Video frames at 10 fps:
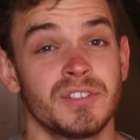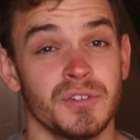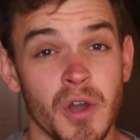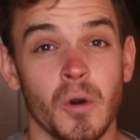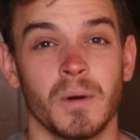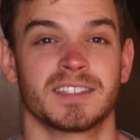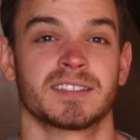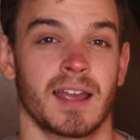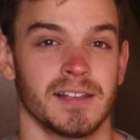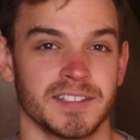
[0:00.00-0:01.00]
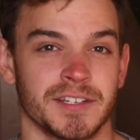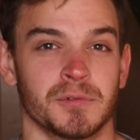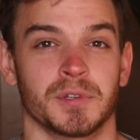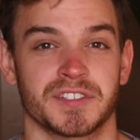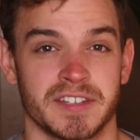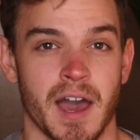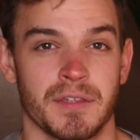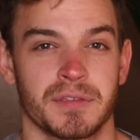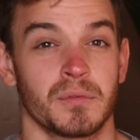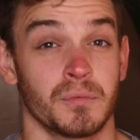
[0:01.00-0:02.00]
Do you know what silence equals
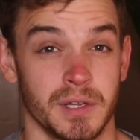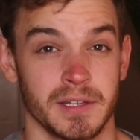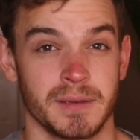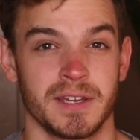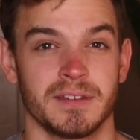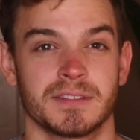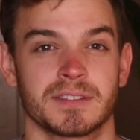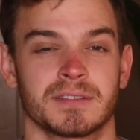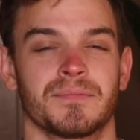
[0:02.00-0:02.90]
death really means?